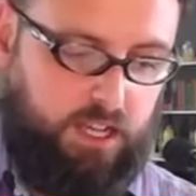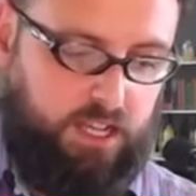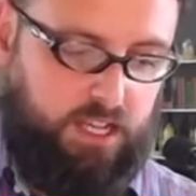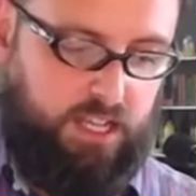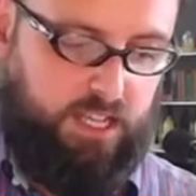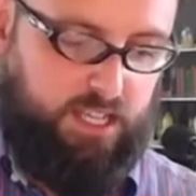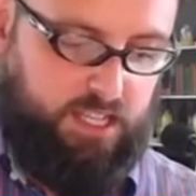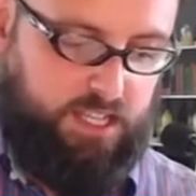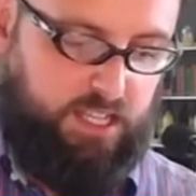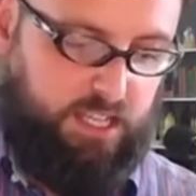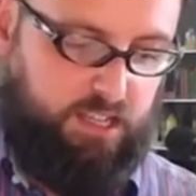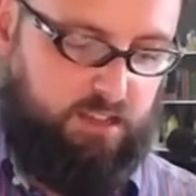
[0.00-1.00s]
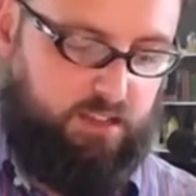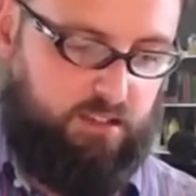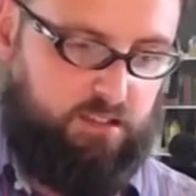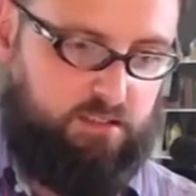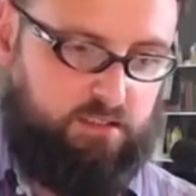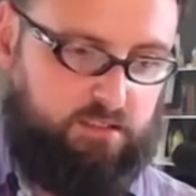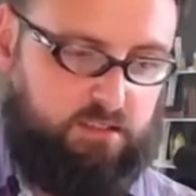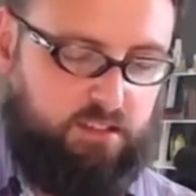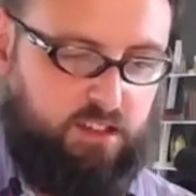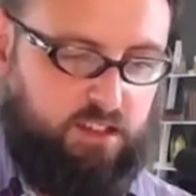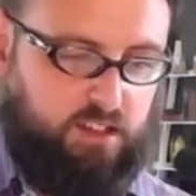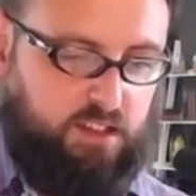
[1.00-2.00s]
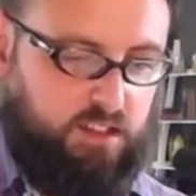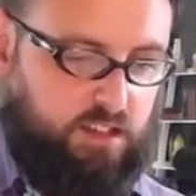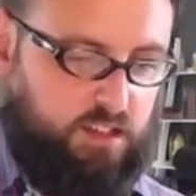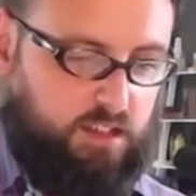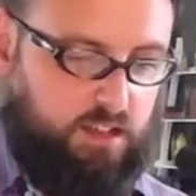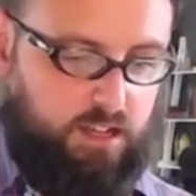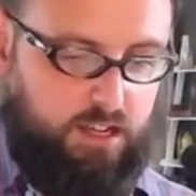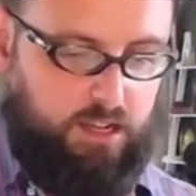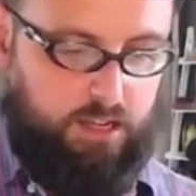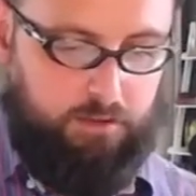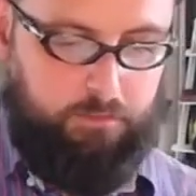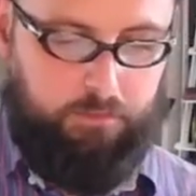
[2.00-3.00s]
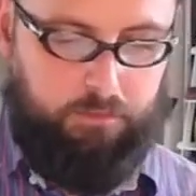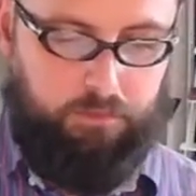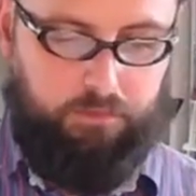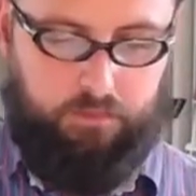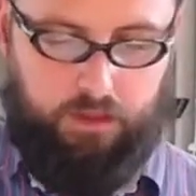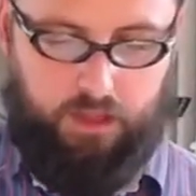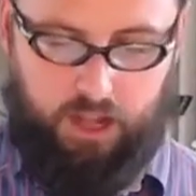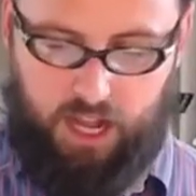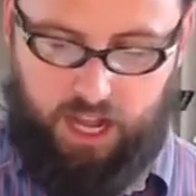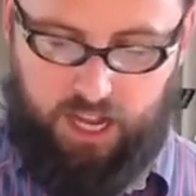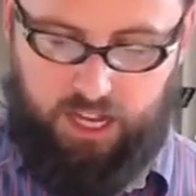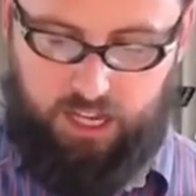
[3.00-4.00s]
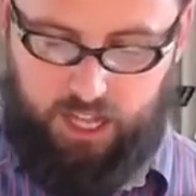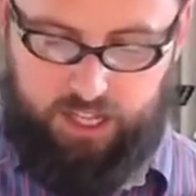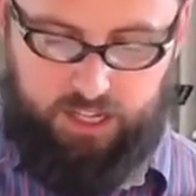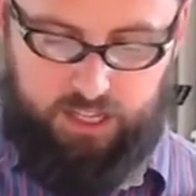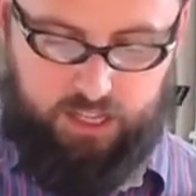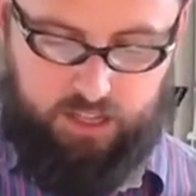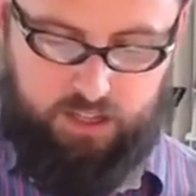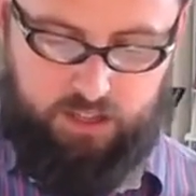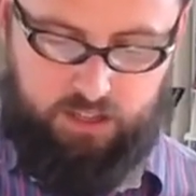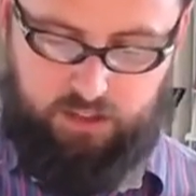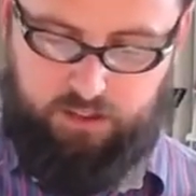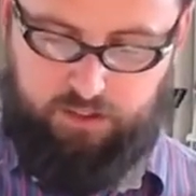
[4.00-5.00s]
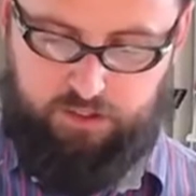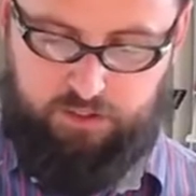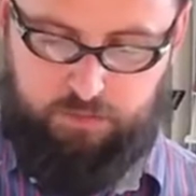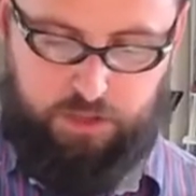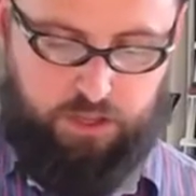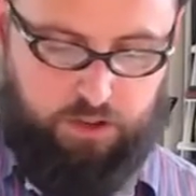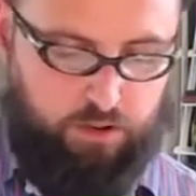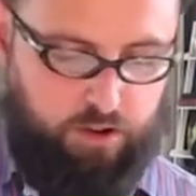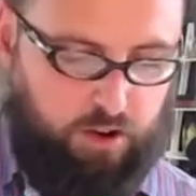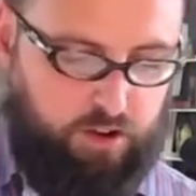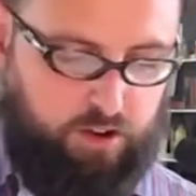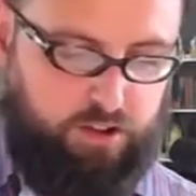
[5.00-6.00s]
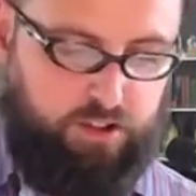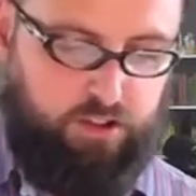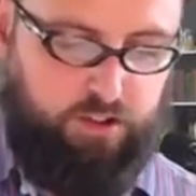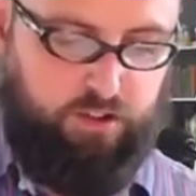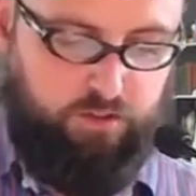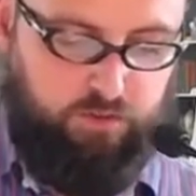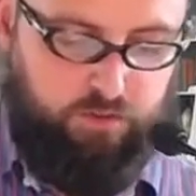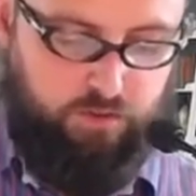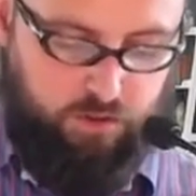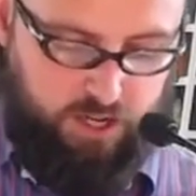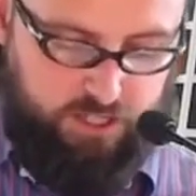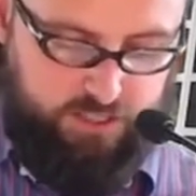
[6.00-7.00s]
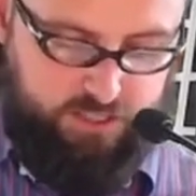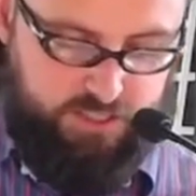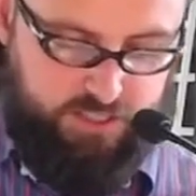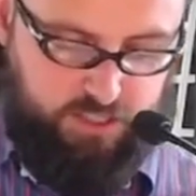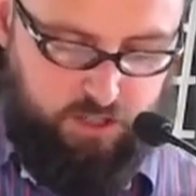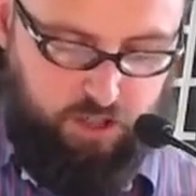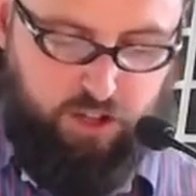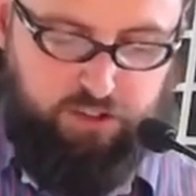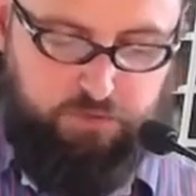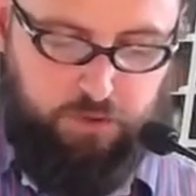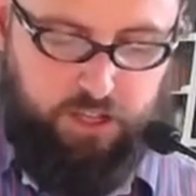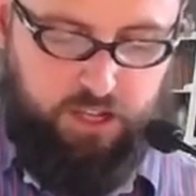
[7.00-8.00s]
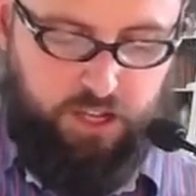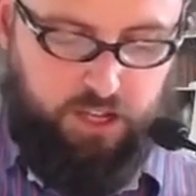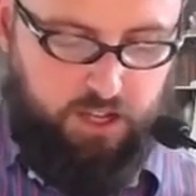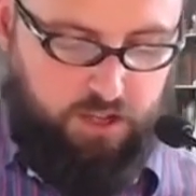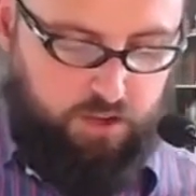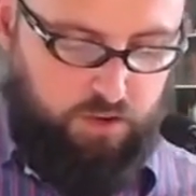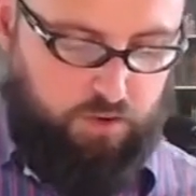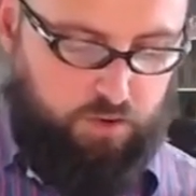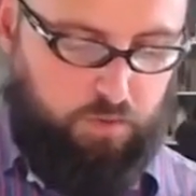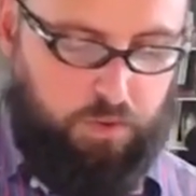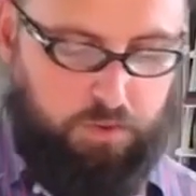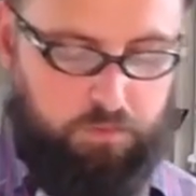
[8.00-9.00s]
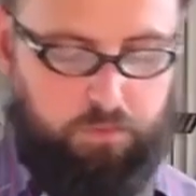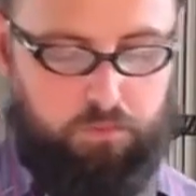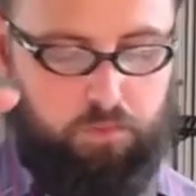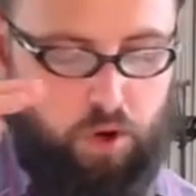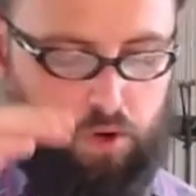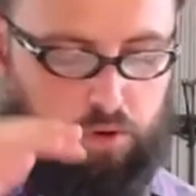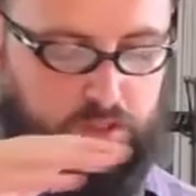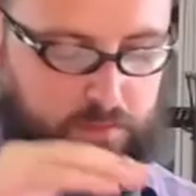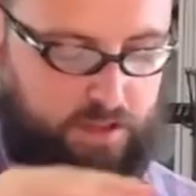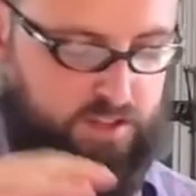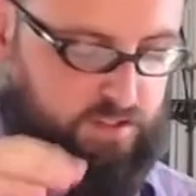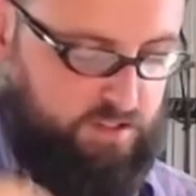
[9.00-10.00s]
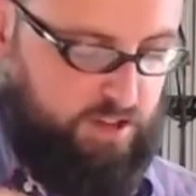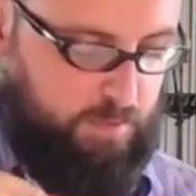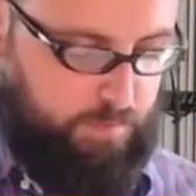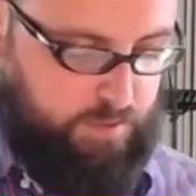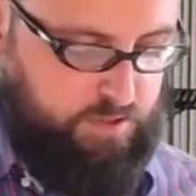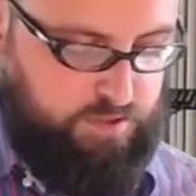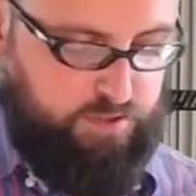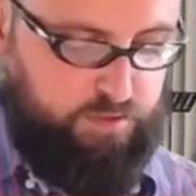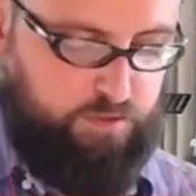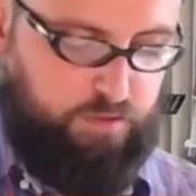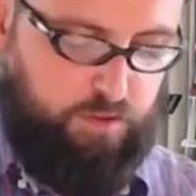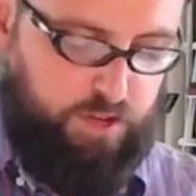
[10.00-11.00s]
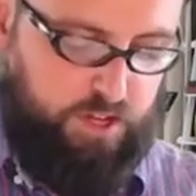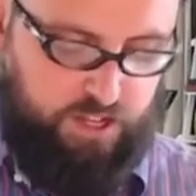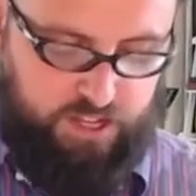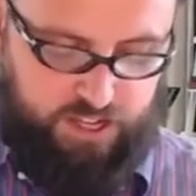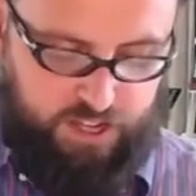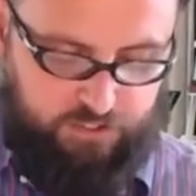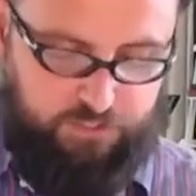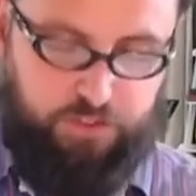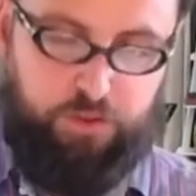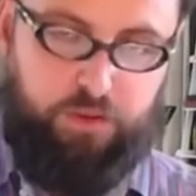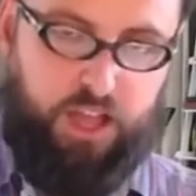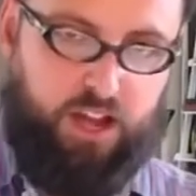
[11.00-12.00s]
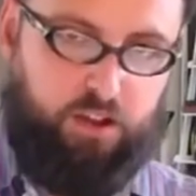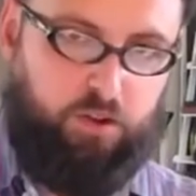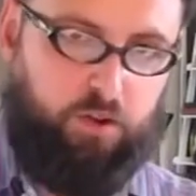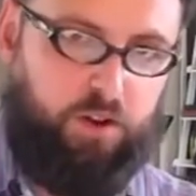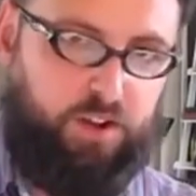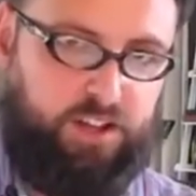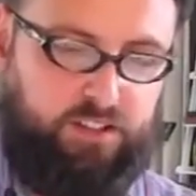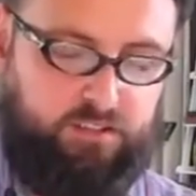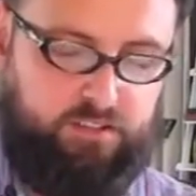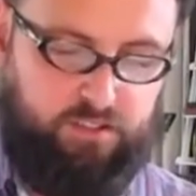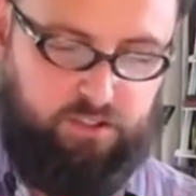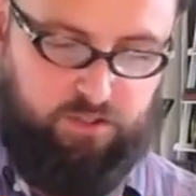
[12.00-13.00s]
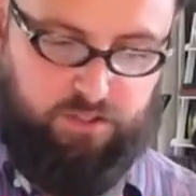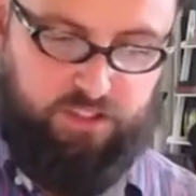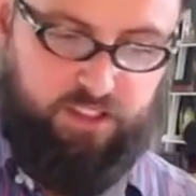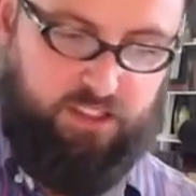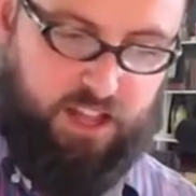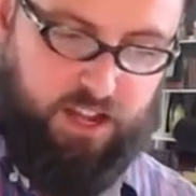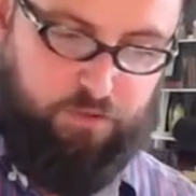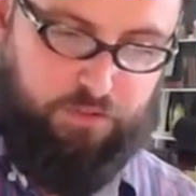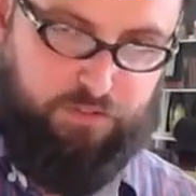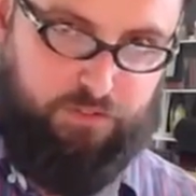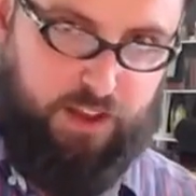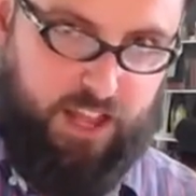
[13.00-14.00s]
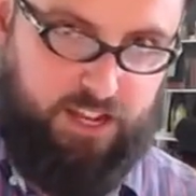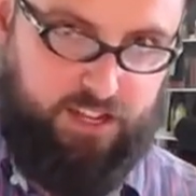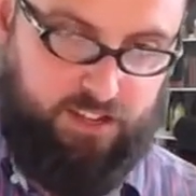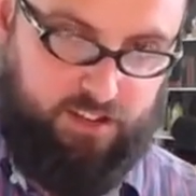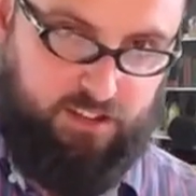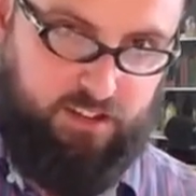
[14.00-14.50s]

he is highlighting the superiority of Christ. Last week, we broke the message up into a few categories, and you'll see that reflected.